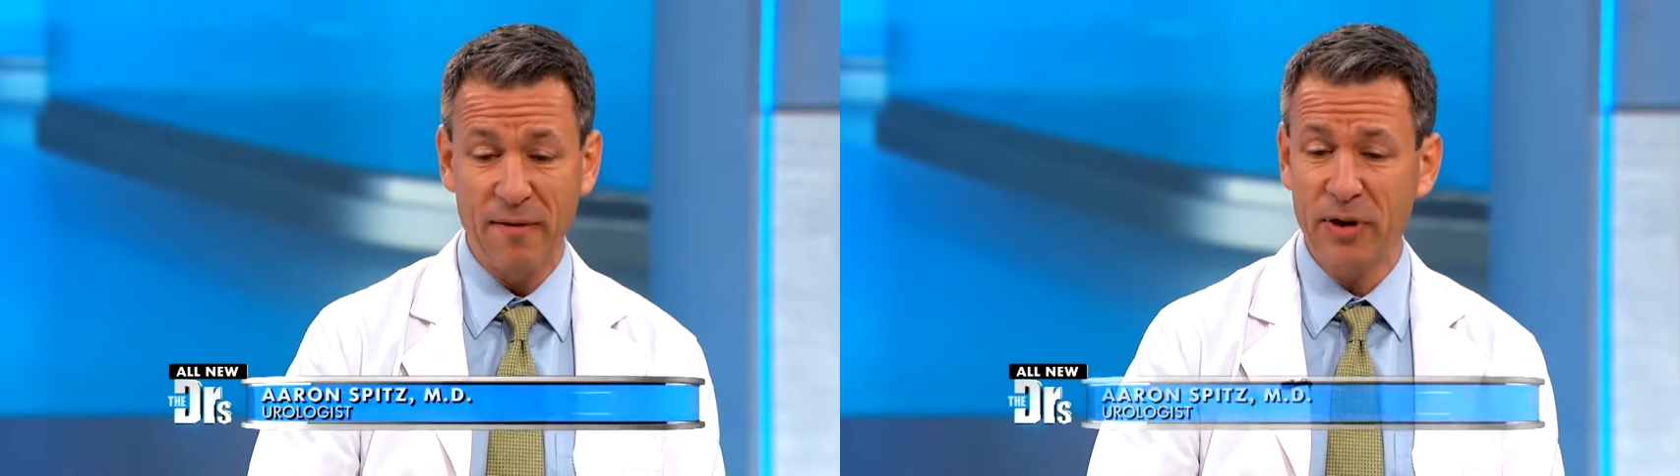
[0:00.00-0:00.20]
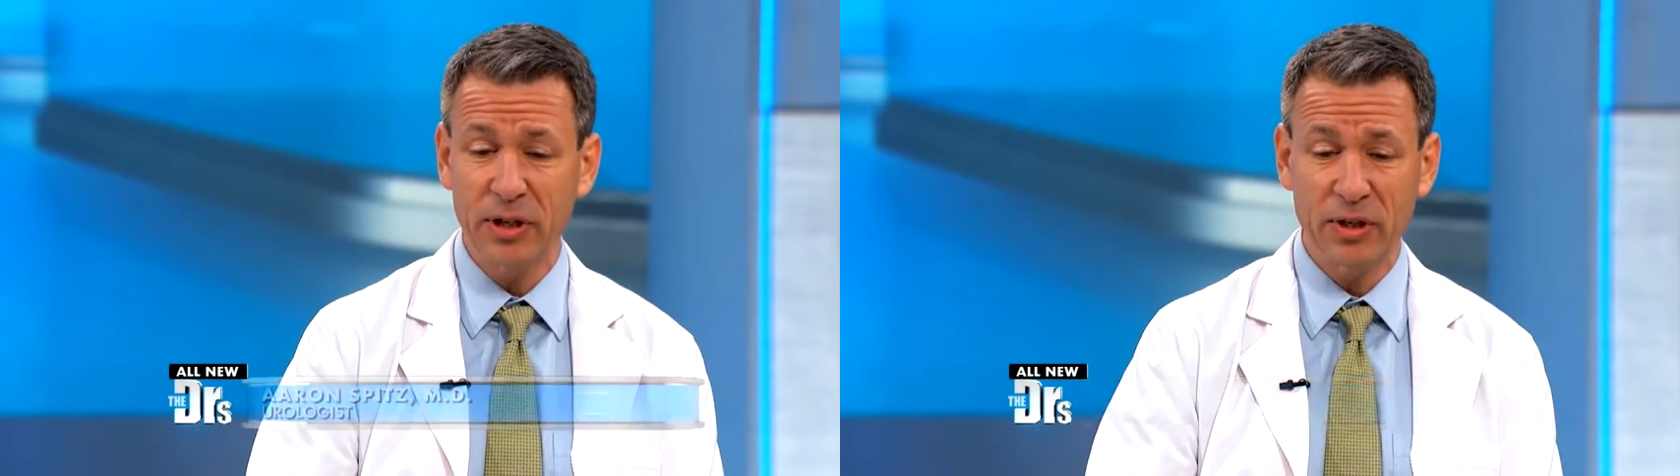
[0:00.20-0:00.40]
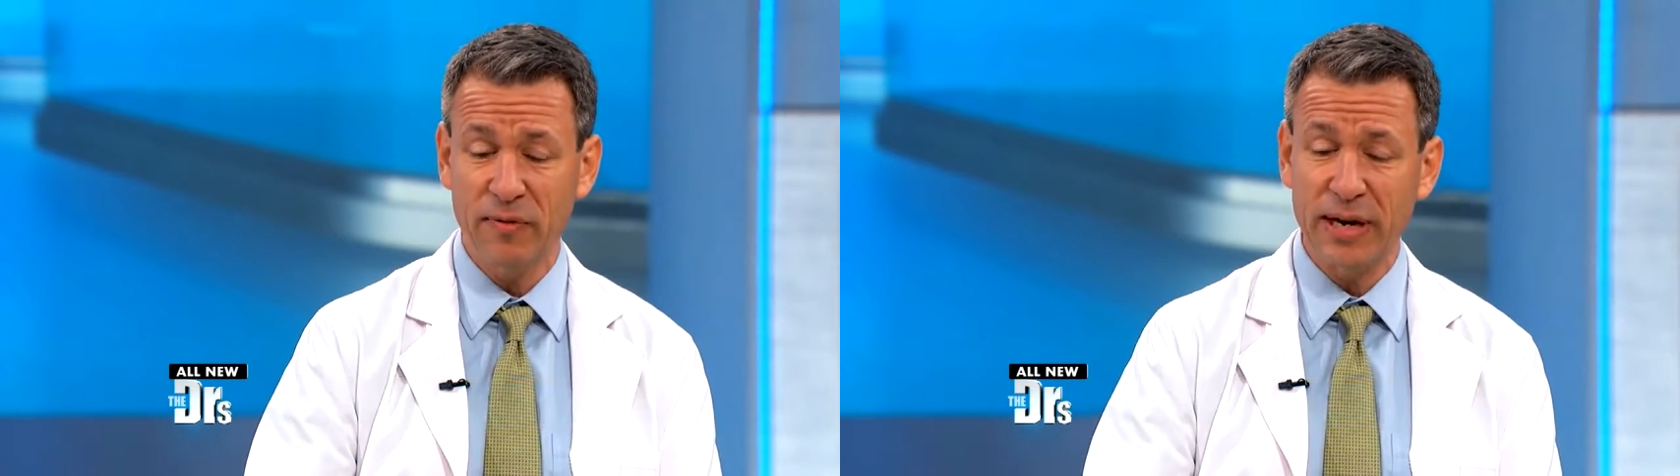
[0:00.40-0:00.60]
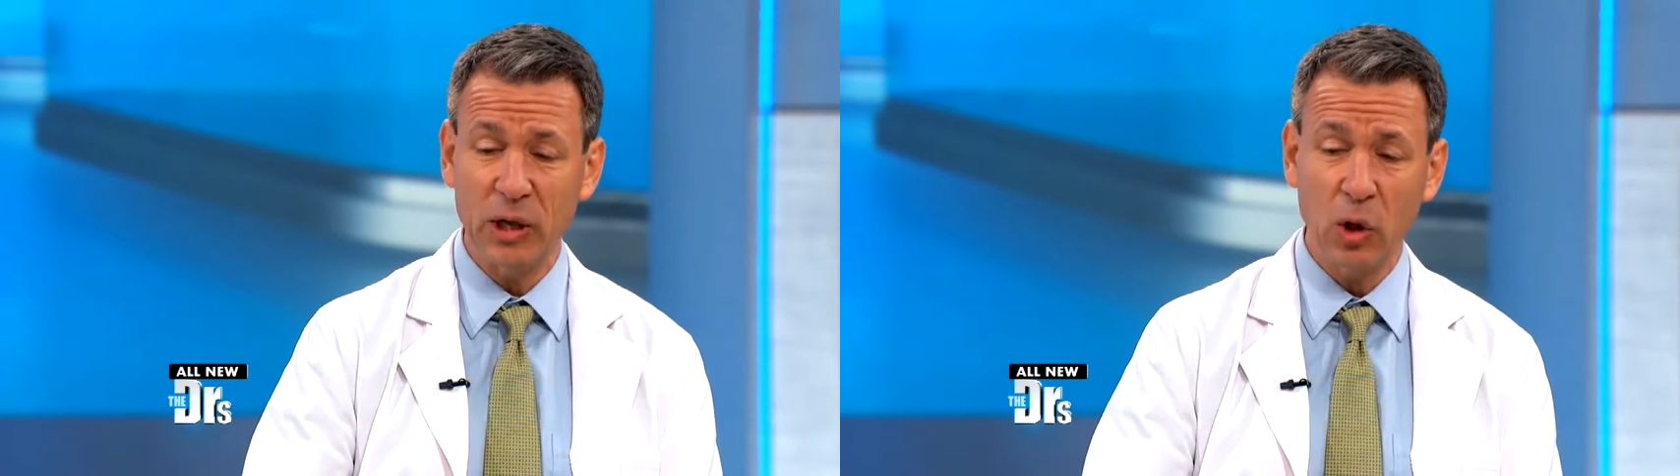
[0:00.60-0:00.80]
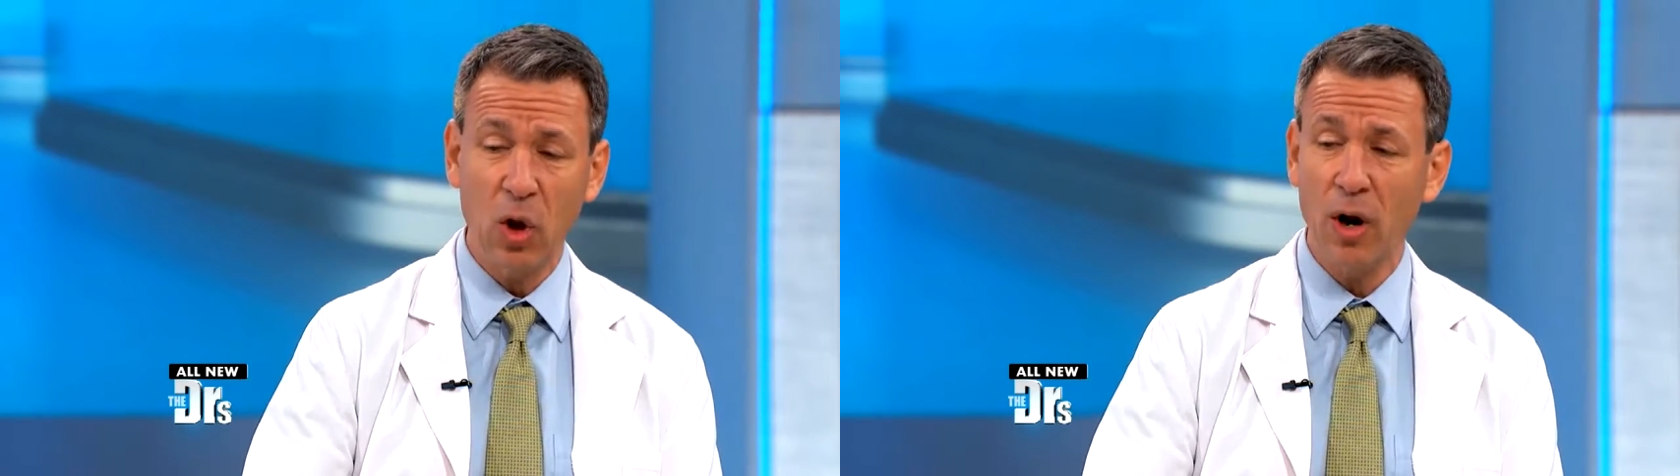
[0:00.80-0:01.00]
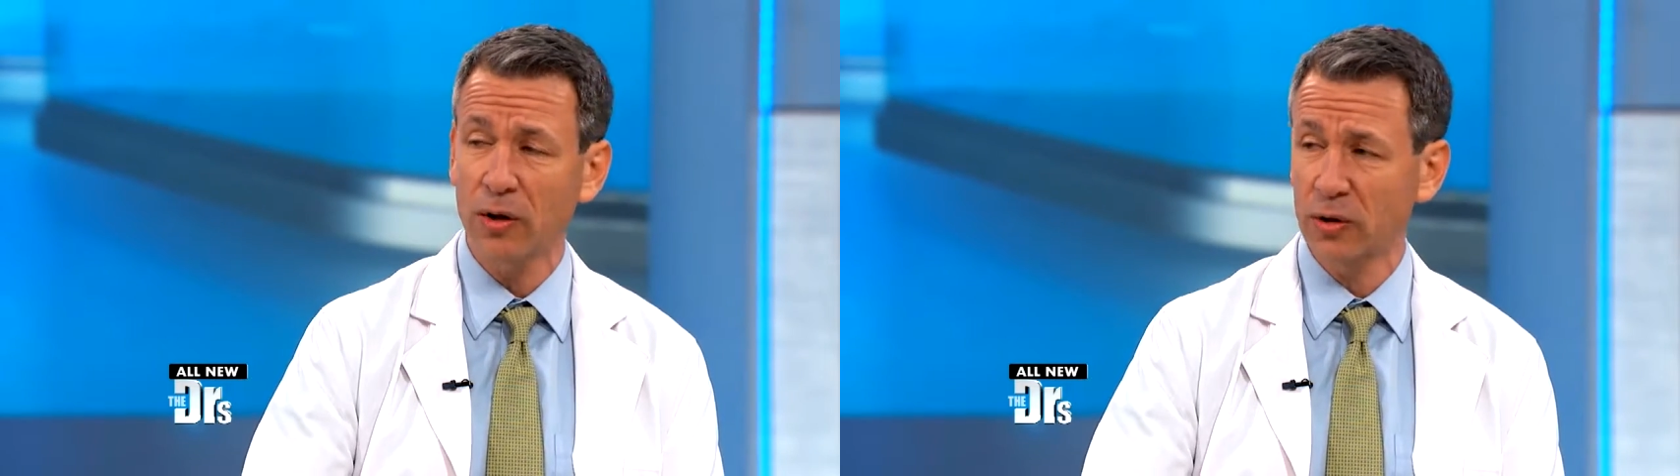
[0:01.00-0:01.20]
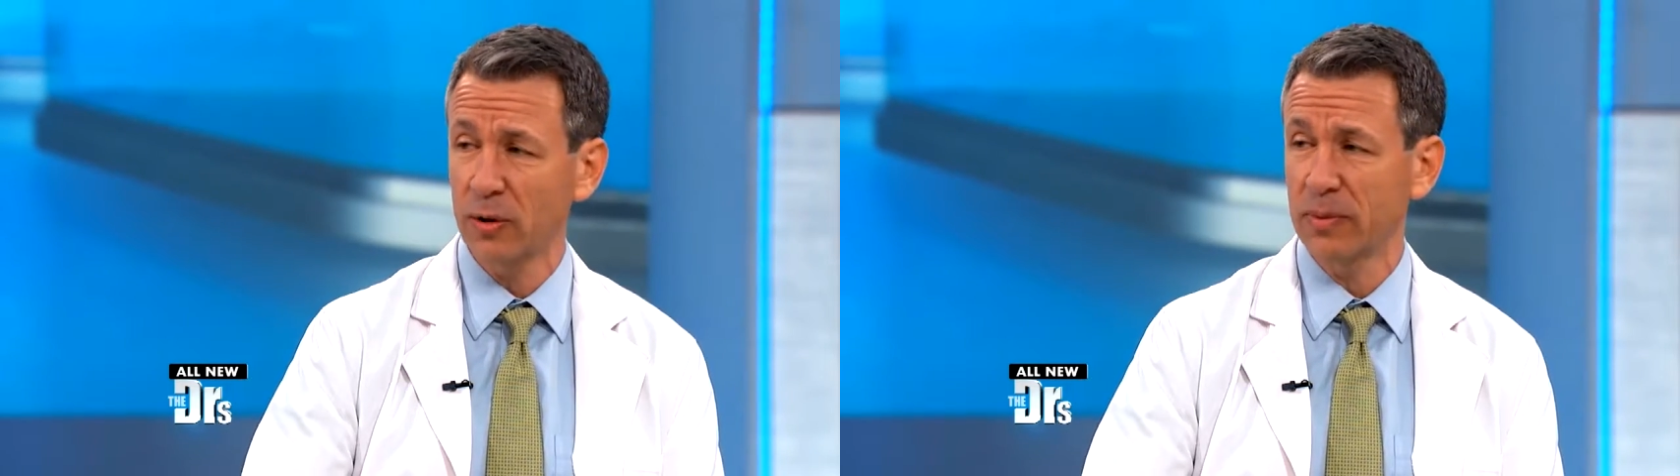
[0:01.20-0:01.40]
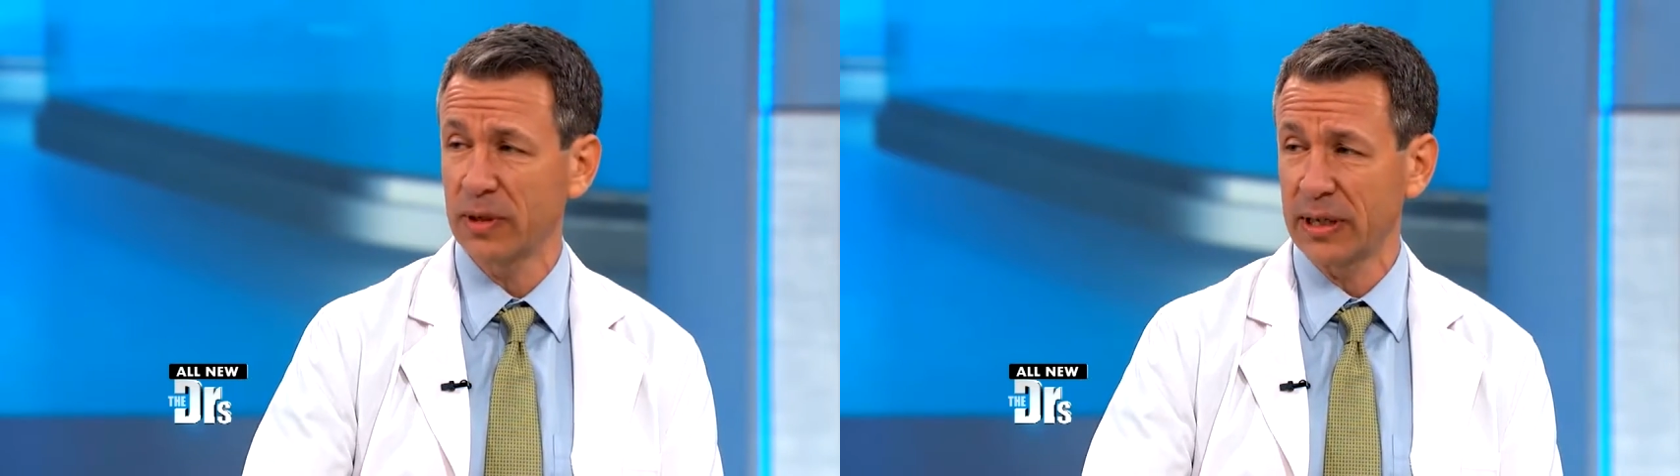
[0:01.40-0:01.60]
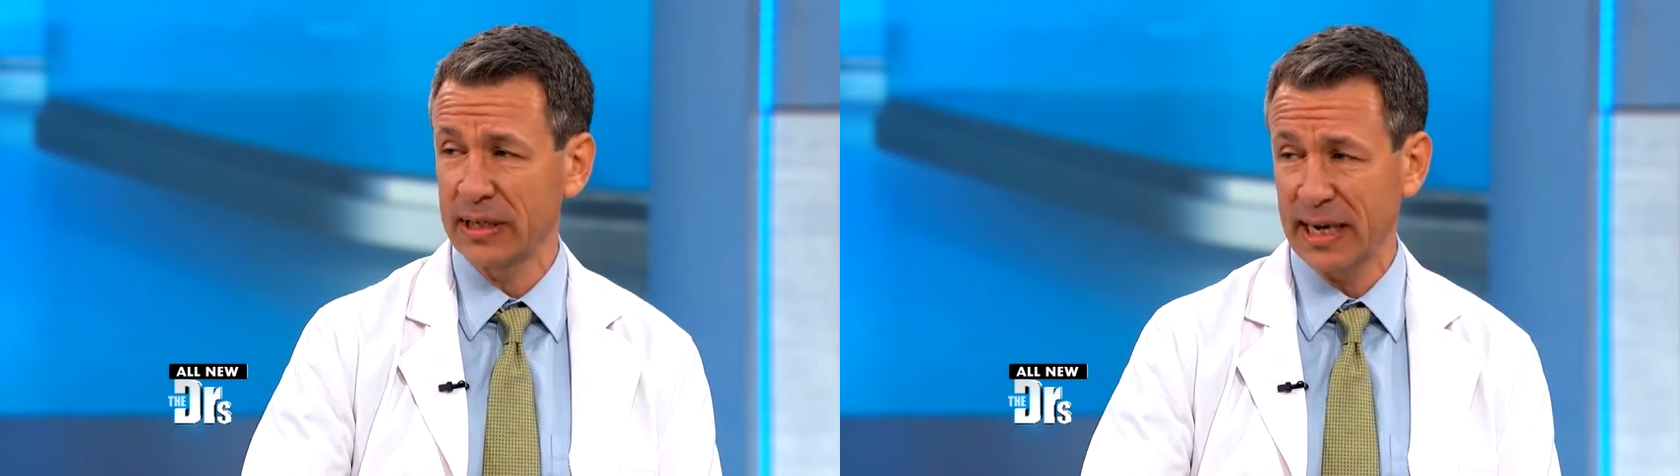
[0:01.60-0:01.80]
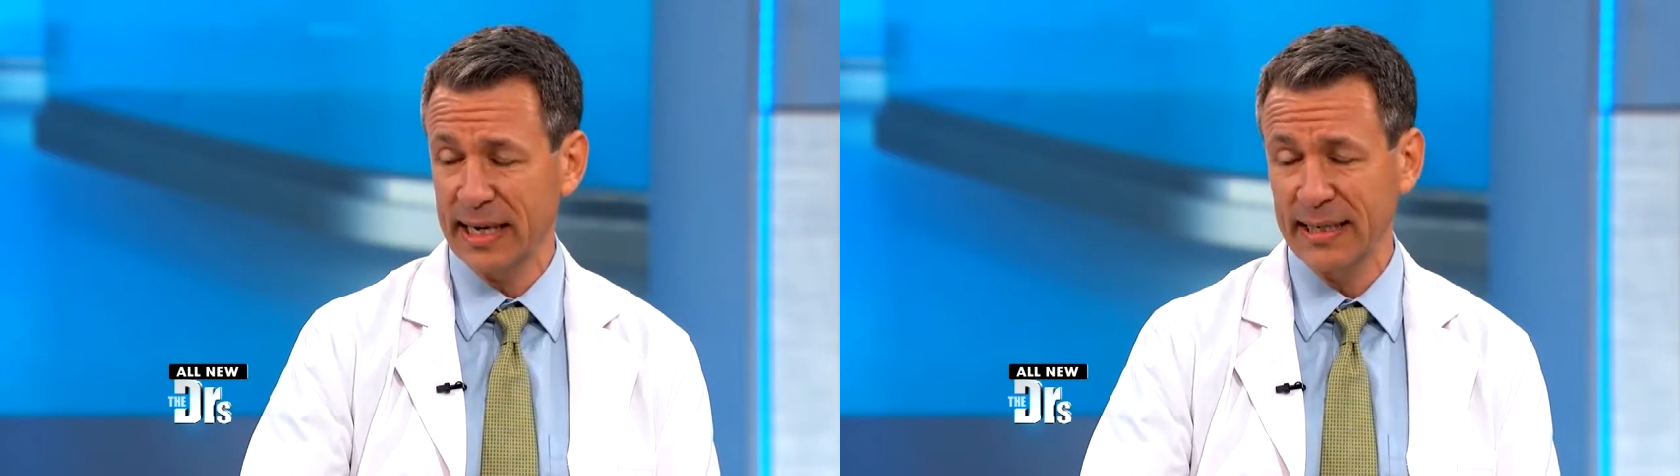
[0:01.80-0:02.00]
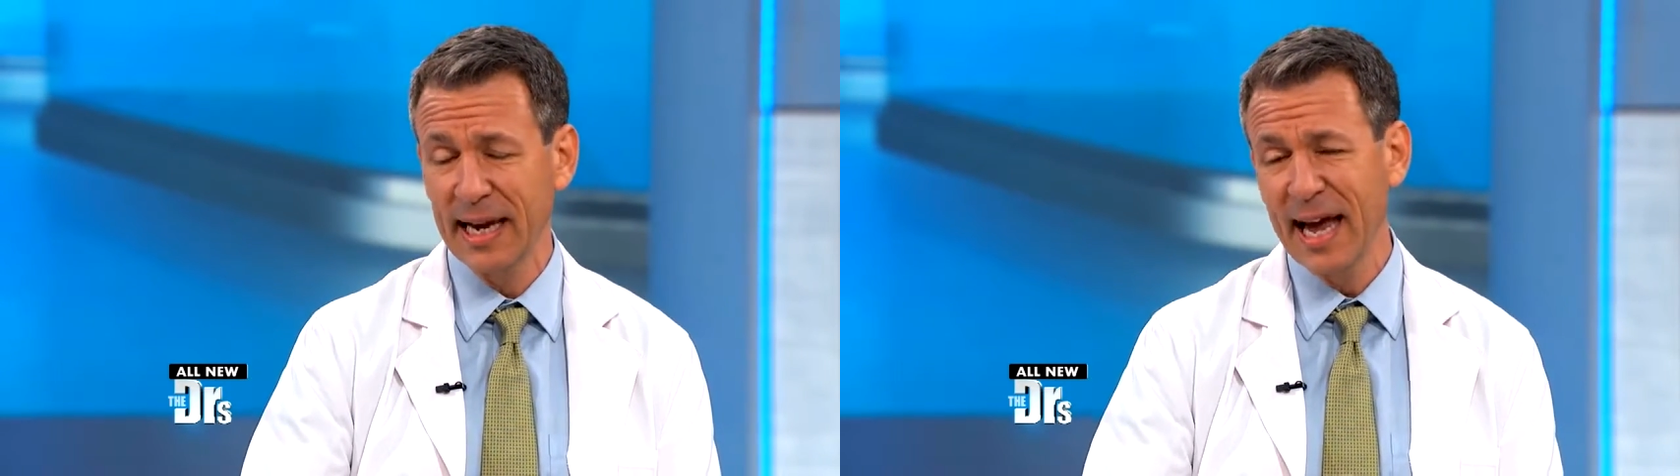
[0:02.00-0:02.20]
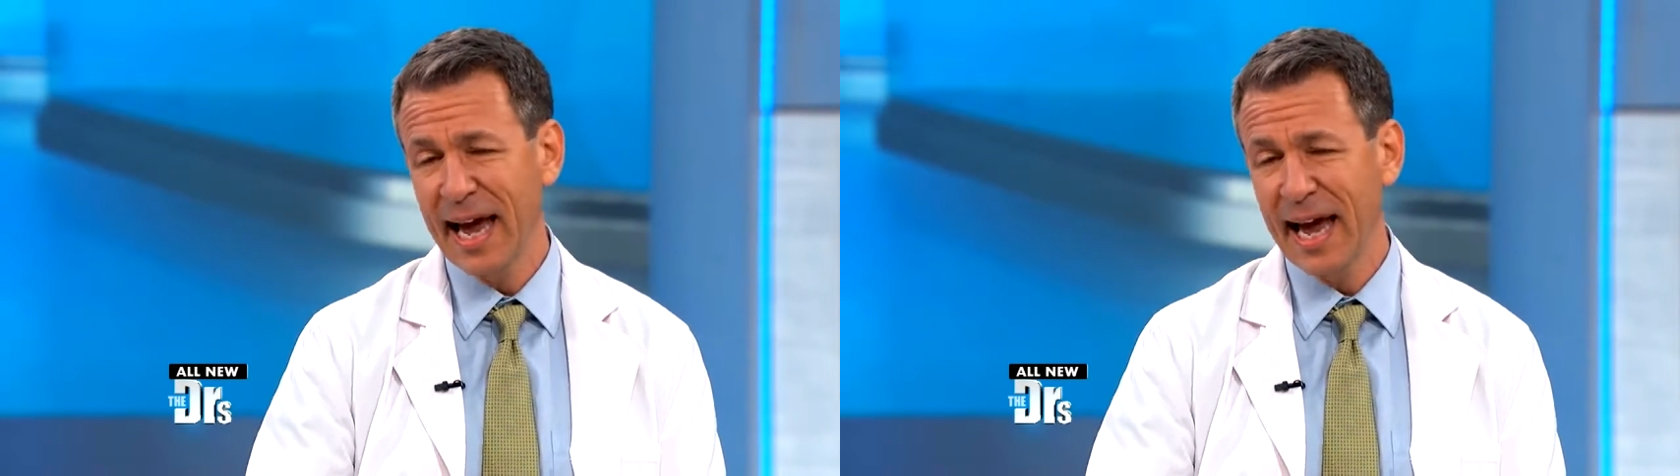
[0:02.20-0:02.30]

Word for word: evidence of any long-term right. success.